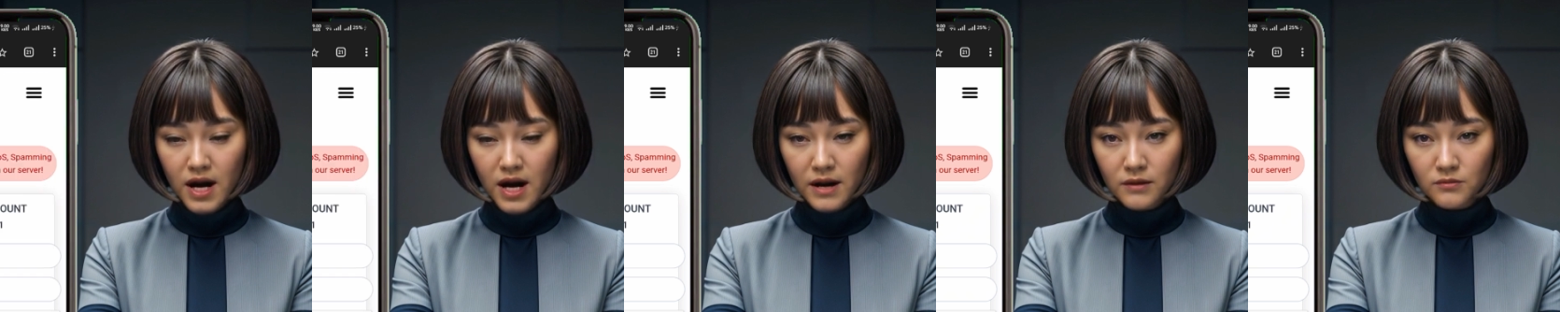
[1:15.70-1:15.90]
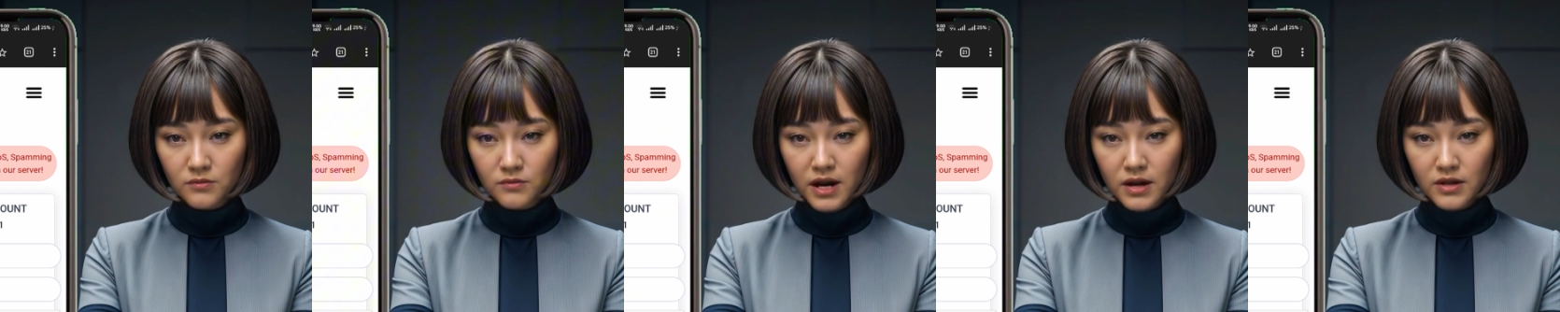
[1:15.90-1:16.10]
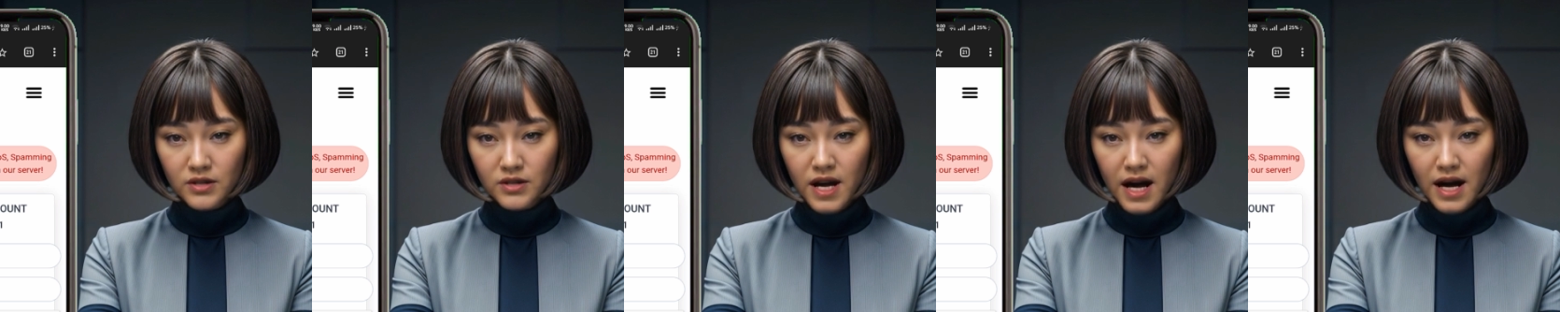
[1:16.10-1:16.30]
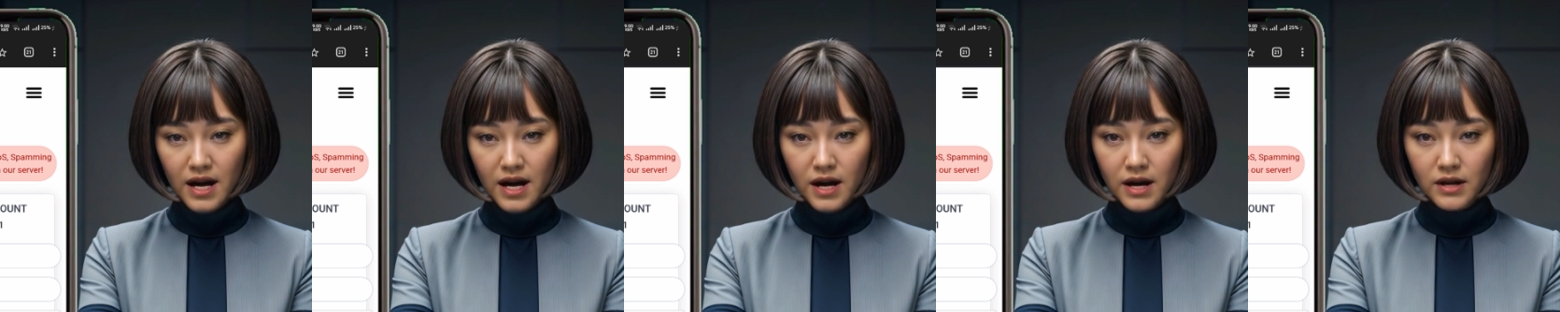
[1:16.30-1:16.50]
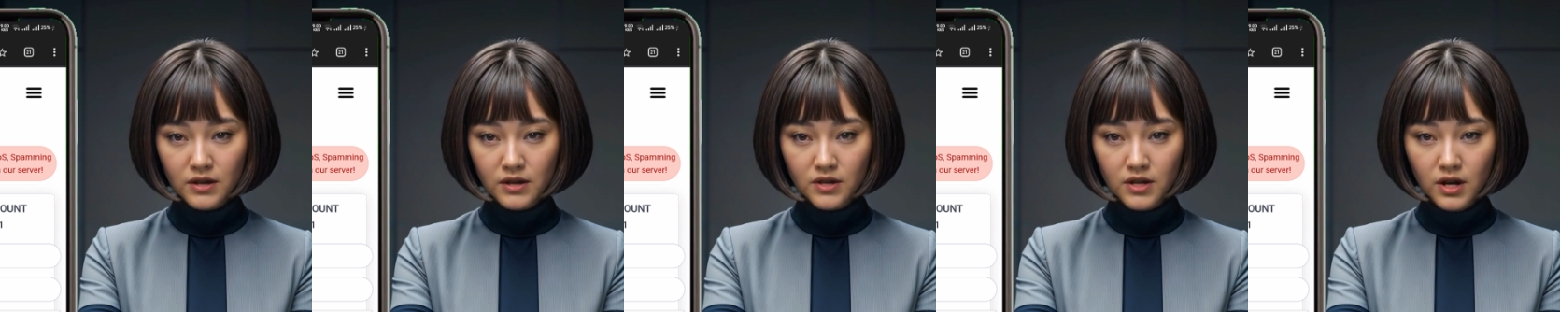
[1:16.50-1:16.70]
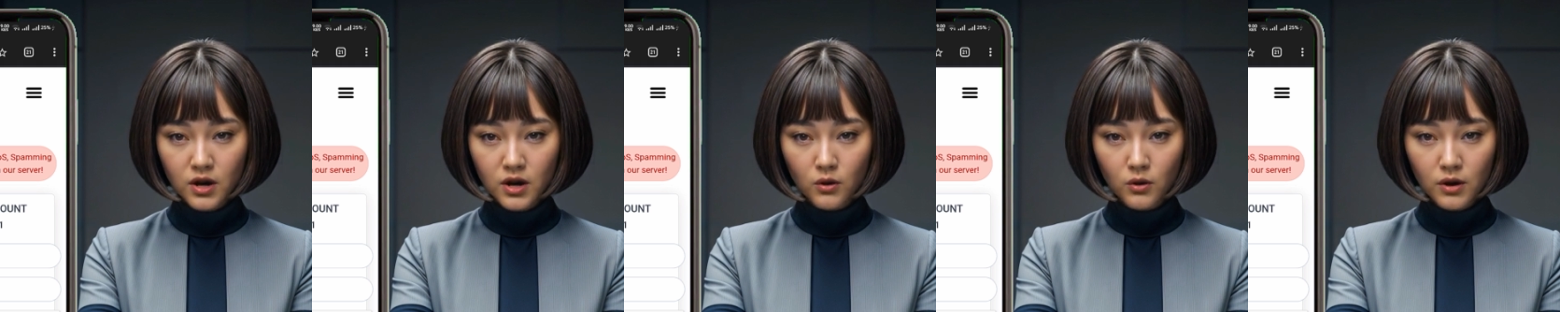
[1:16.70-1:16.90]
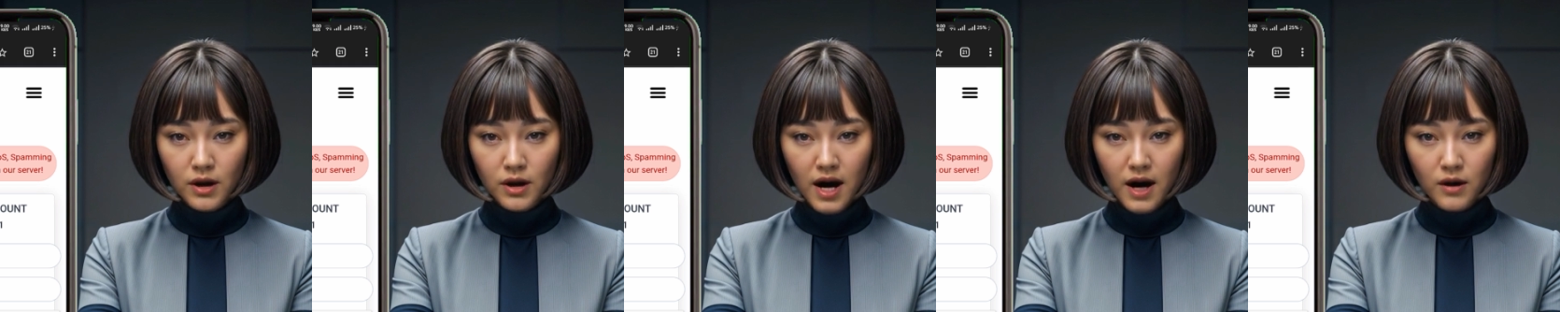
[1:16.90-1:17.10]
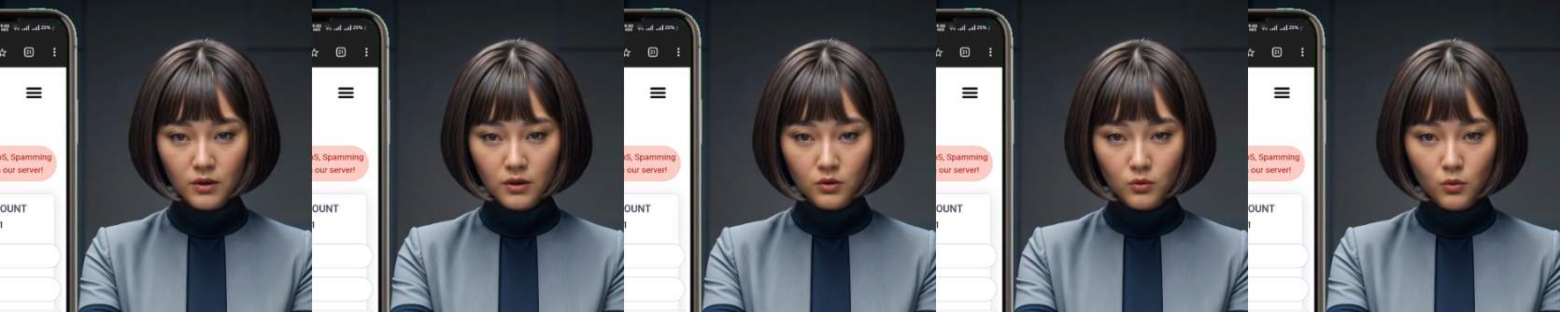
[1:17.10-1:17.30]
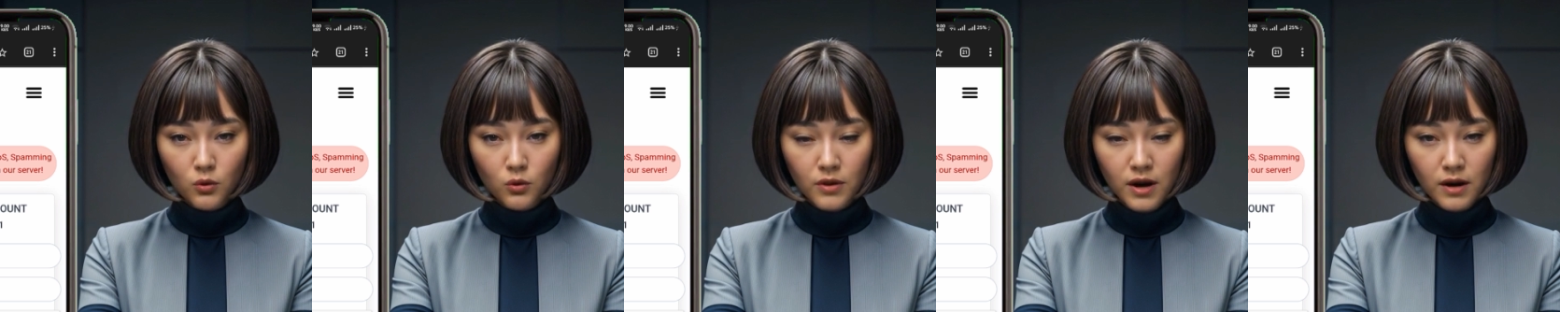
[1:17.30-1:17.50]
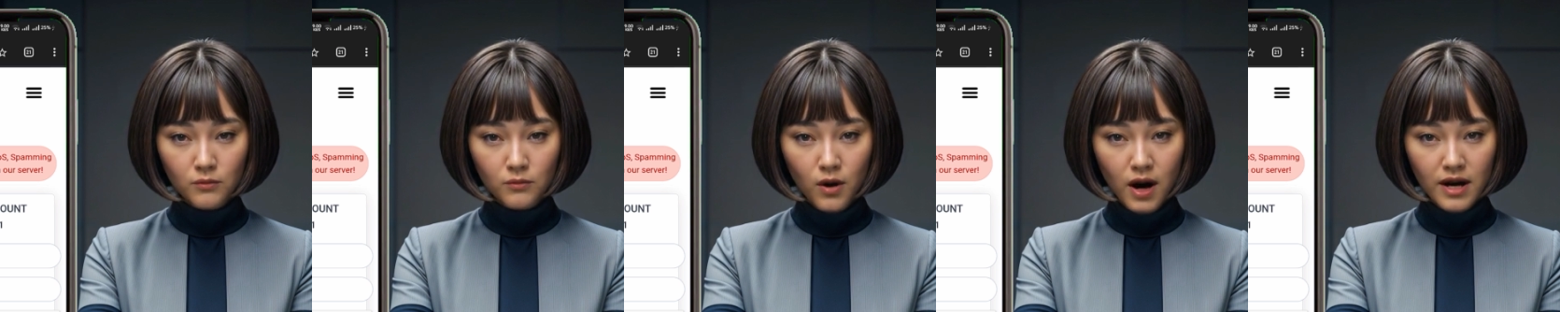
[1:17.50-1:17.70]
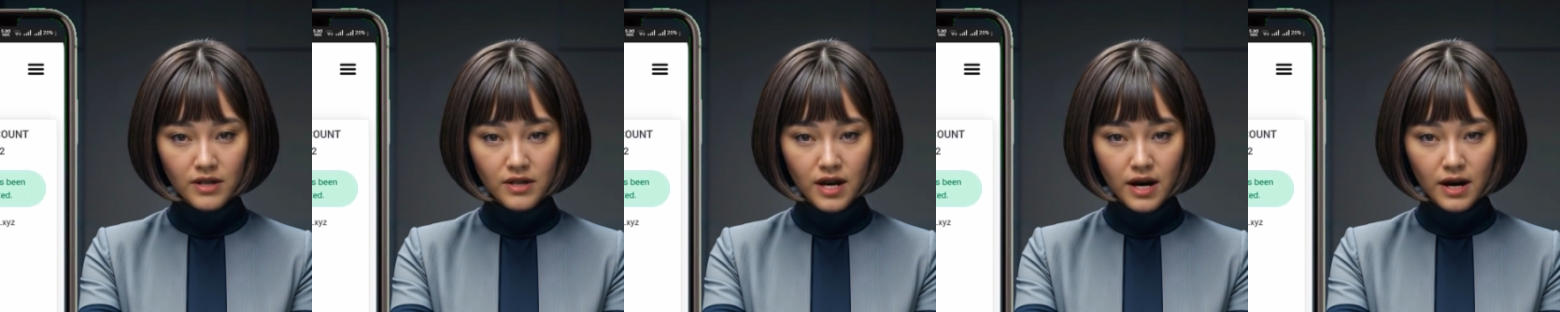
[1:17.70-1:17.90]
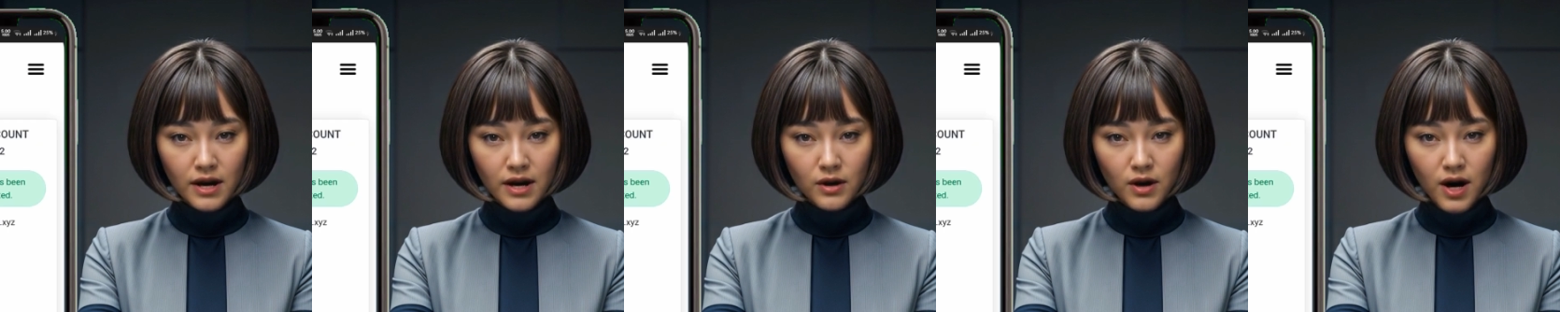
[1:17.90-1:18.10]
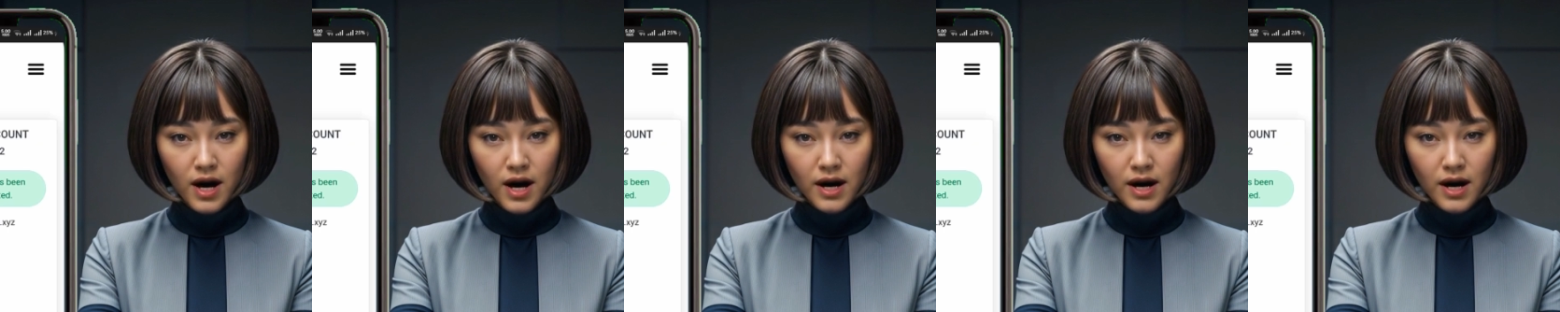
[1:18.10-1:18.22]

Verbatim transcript: In a few seconds, your account will be ready